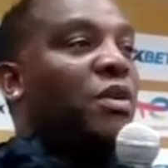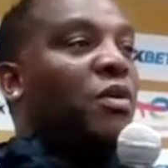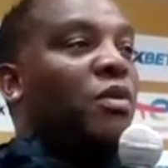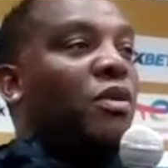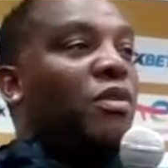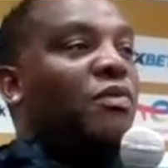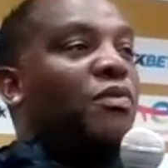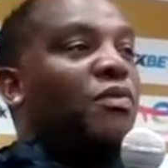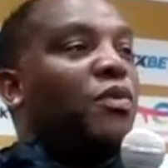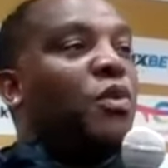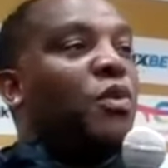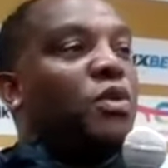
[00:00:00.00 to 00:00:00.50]

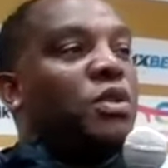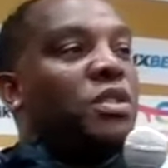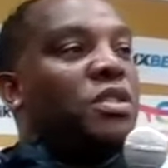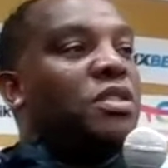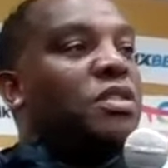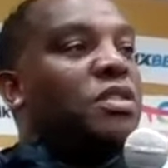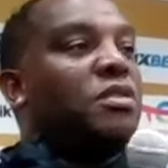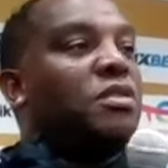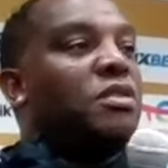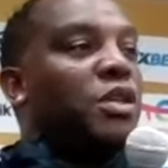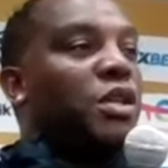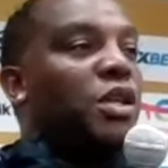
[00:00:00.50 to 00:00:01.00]
So of
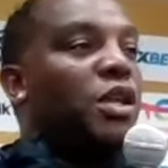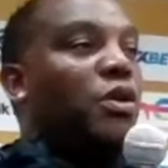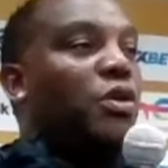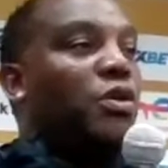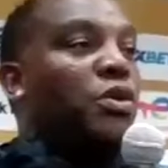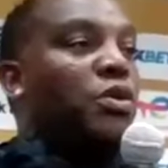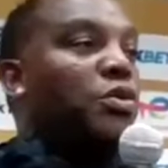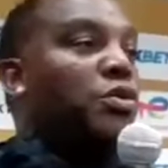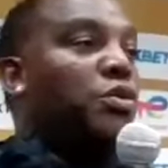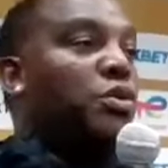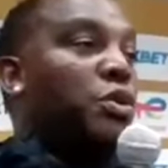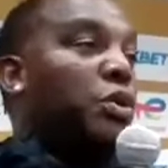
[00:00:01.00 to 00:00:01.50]
course, you
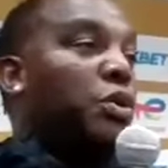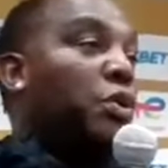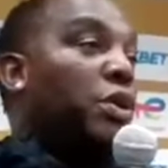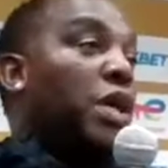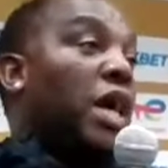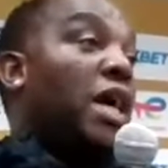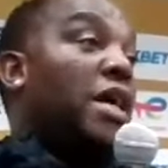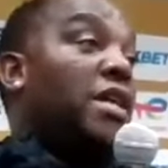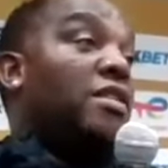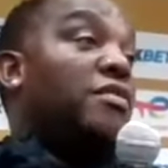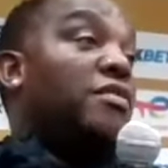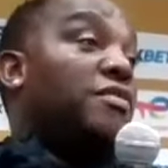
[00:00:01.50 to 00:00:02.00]
know, you you
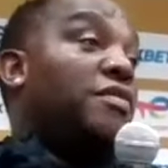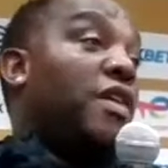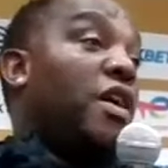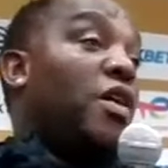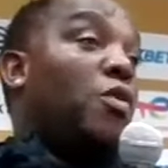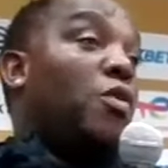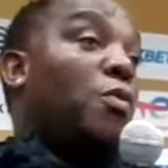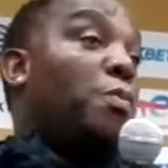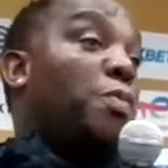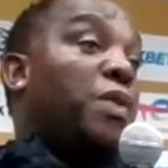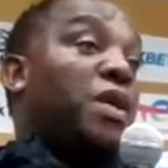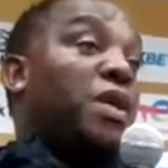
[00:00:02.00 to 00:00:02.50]
kind of
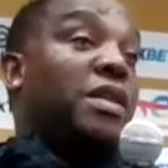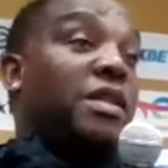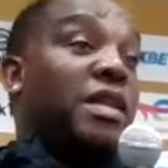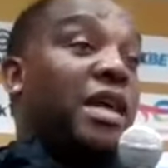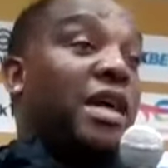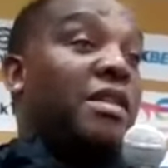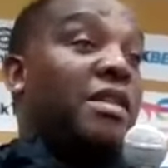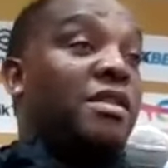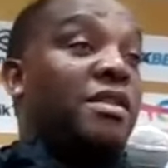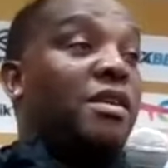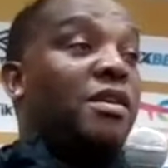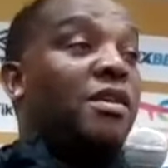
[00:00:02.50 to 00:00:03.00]
hoping
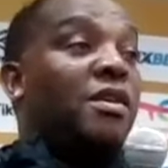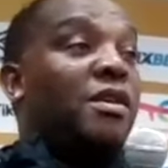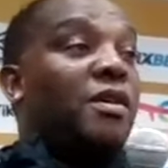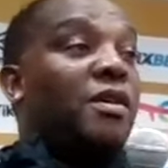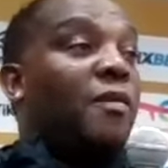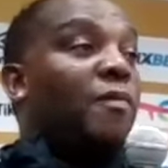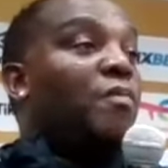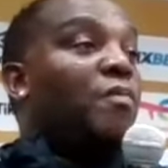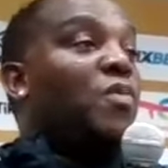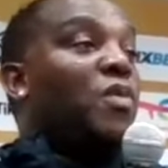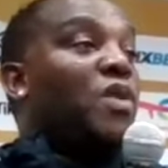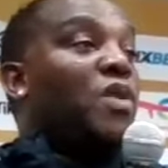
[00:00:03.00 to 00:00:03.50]
that
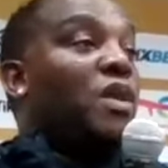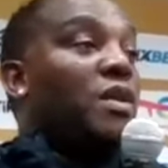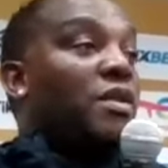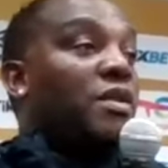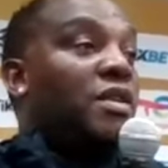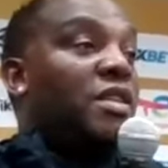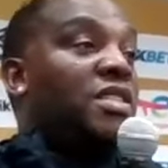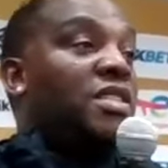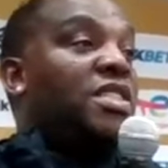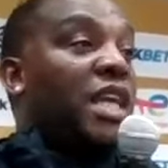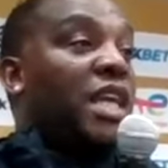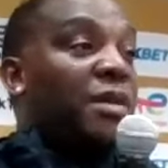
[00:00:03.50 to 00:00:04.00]

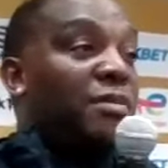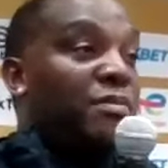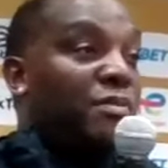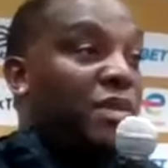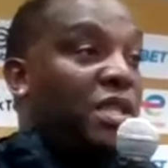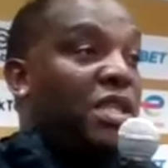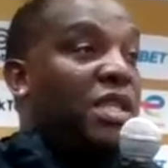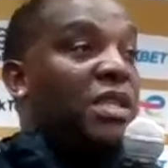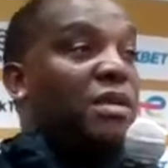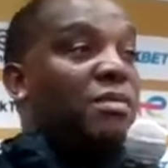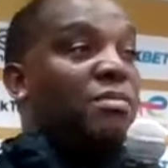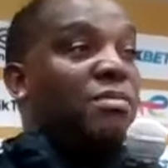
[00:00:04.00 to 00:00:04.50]
the same
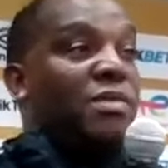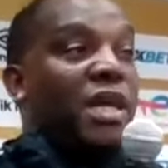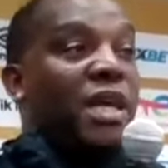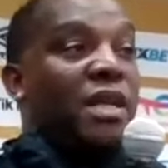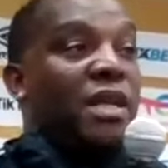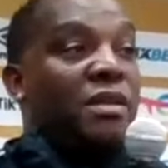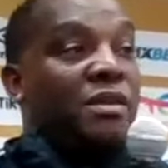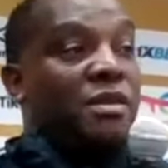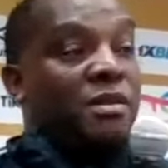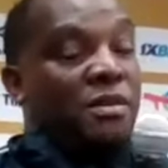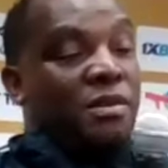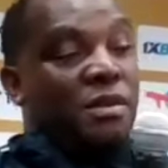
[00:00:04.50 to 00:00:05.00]
team
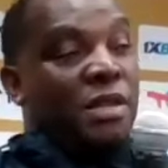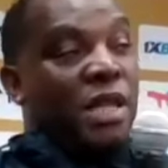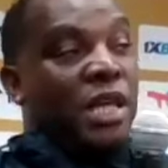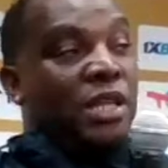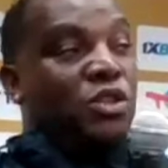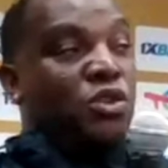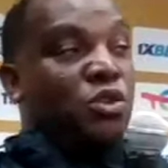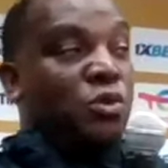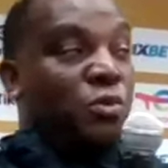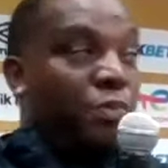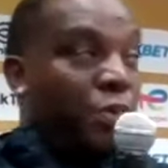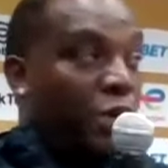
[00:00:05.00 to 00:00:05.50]
that
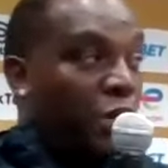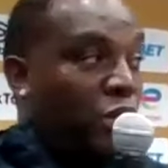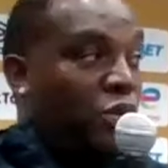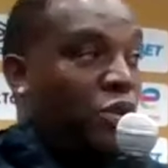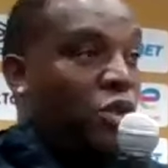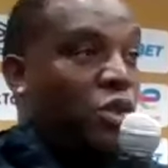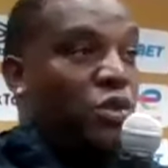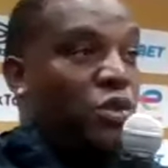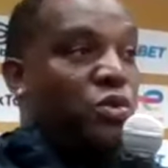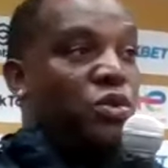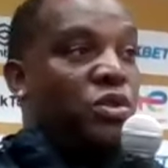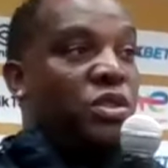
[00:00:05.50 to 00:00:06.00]
that you
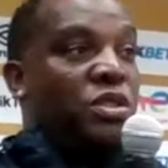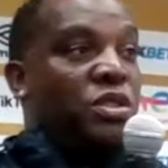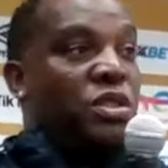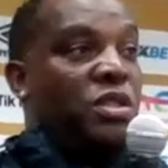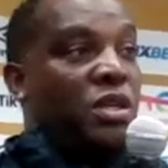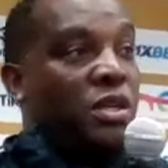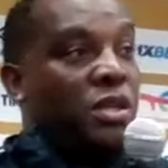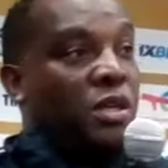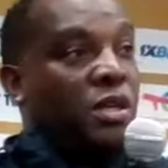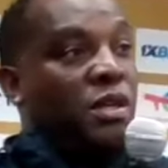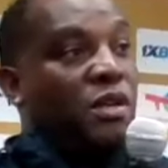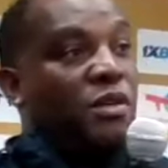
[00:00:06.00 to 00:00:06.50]

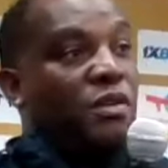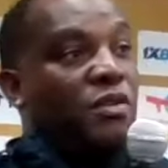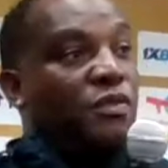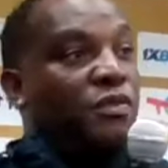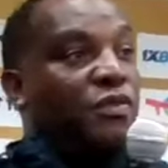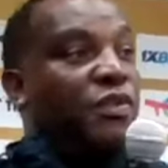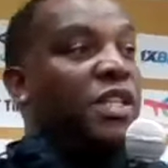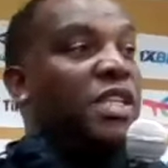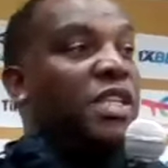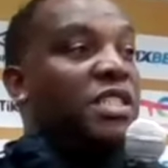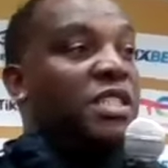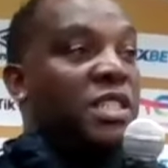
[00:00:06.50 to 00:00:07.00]
produced,
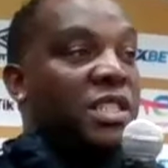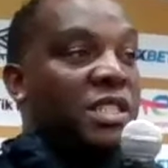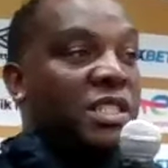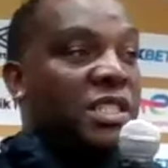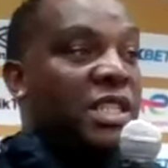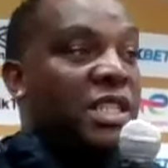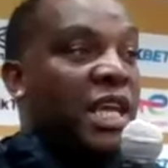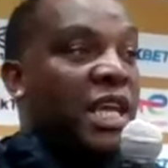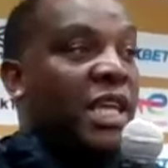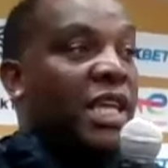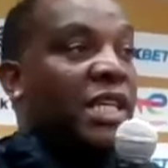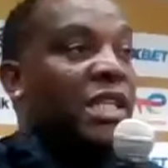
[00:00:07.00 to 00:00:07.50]
finishing
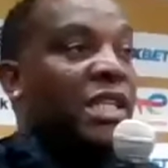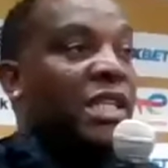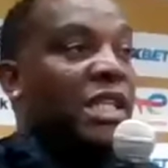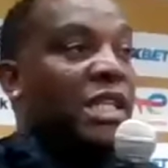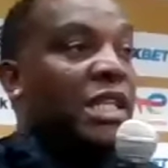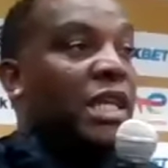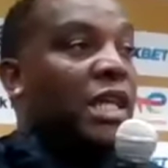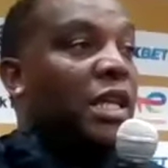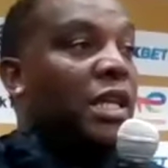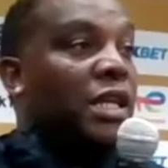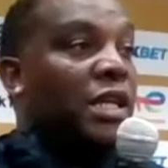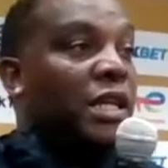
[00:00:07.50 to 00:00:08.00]
second
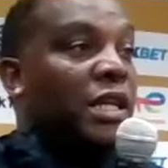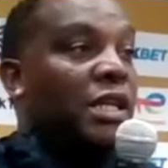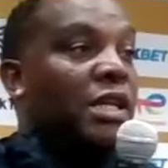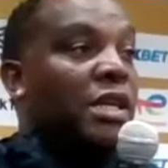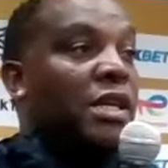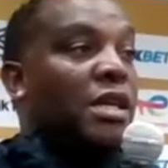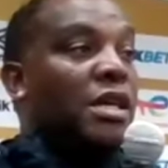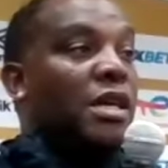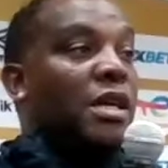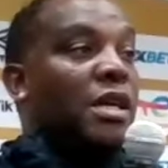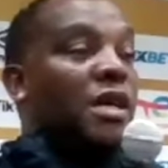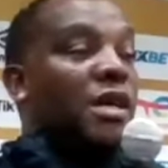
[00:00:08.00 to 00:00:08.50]
in the
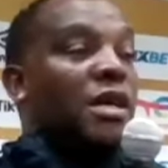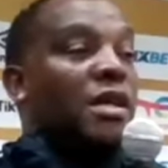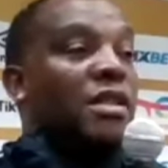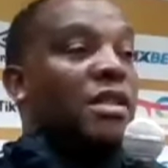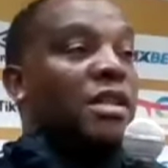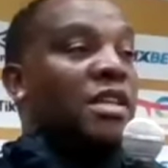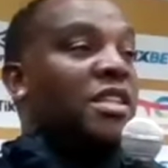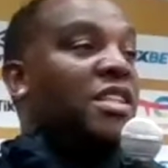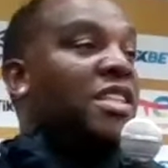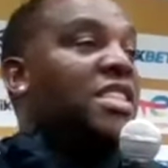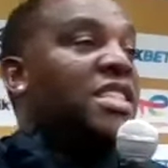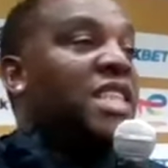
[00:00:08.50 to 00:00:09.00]
league,
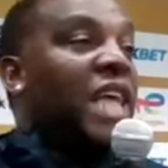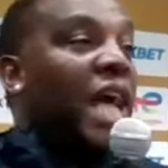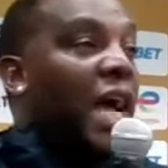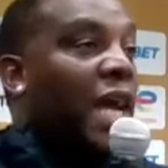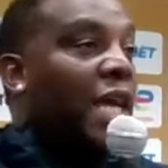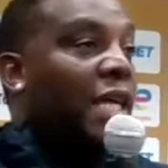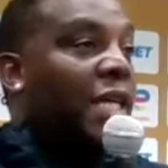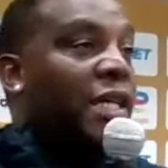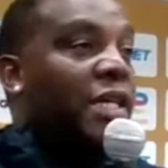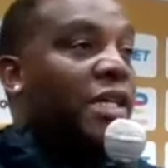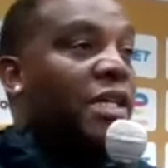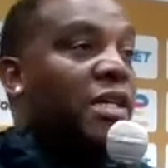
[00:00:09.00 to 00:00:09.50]
the
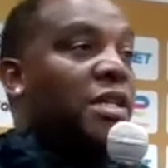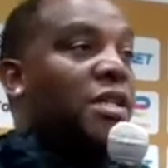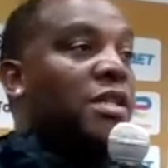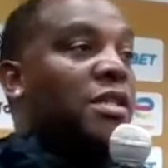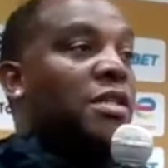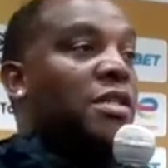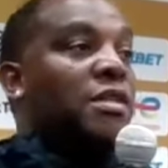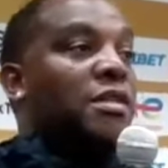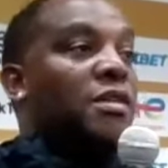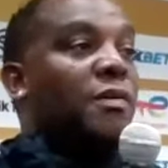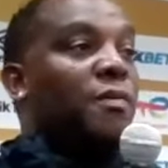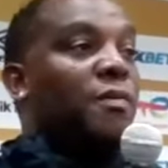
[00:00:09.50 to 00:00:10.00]

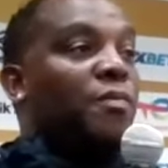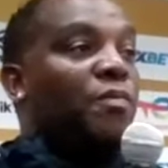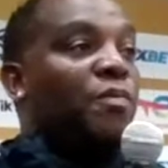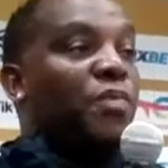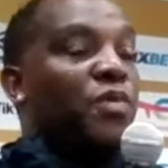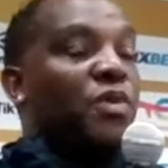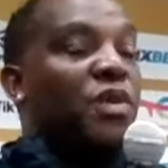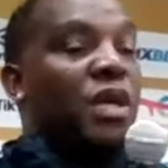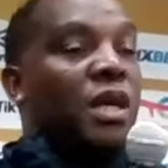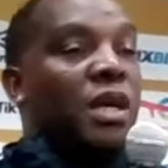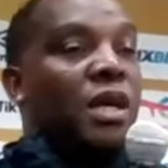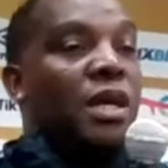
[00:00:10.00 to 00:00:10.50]
desire,
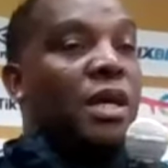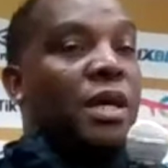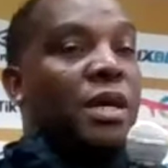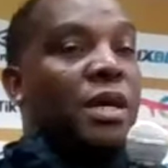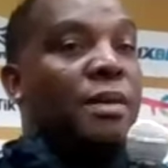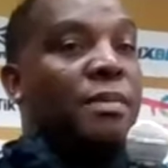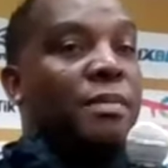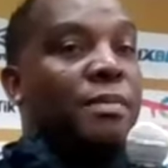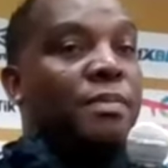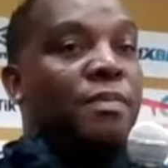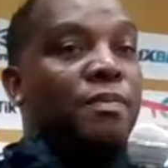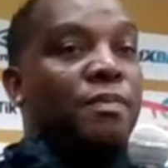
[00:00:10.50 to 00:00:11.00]

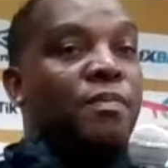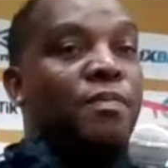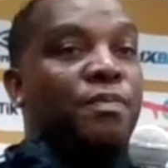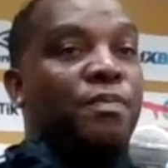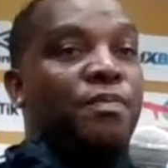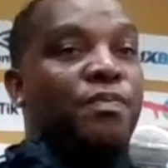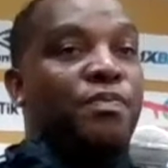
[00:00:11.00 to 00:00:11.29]
um,